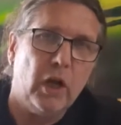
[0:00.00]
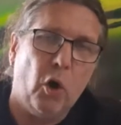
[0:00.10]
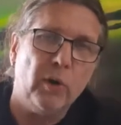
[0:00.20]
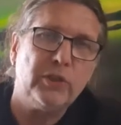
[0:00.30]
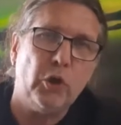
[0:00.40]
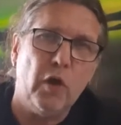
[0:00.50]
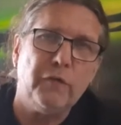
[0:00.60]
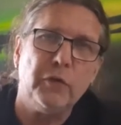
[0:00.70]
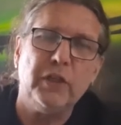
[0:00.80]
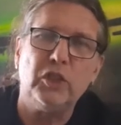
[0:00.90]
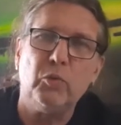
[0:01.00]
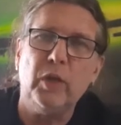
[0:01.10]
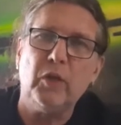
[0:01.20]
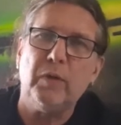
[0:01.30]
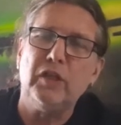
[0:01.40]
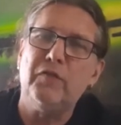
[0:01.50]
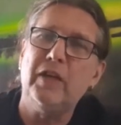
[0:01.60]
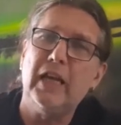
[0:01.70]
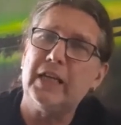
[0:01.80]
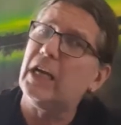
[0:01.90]
or serve you this week when you
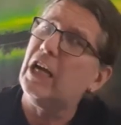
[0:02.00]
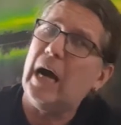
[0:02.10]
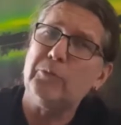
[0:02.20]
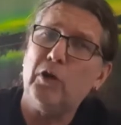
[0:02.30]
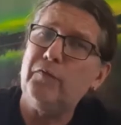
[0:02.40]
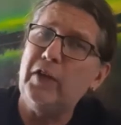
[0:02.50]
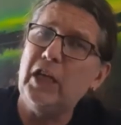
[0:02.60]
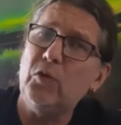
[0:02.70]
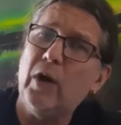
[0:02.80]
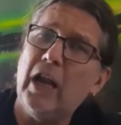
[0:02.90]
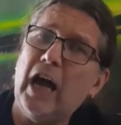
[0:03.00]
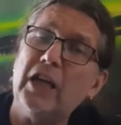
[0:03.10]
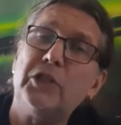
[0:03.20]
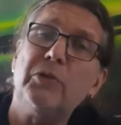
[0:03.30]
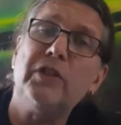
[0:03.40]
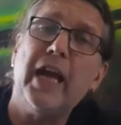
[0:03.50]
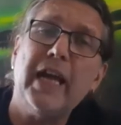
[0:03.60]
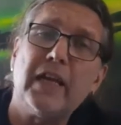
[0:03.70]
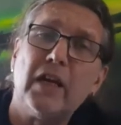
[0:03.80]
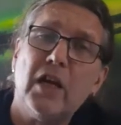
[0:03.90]
feel like I'm not feeling well, I should
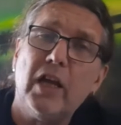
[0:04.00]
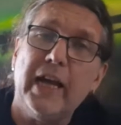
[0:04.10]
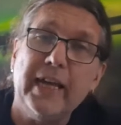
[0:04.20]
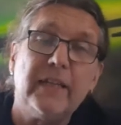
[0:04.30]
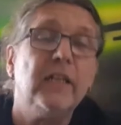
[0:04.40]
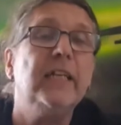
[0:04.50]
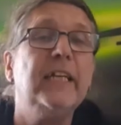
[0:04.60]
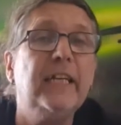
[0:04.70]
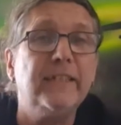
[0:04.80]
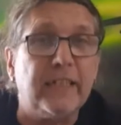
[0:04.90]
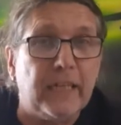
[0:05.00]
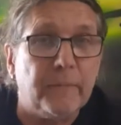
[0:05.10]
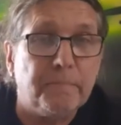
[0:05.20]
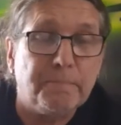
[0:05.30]
take it easy.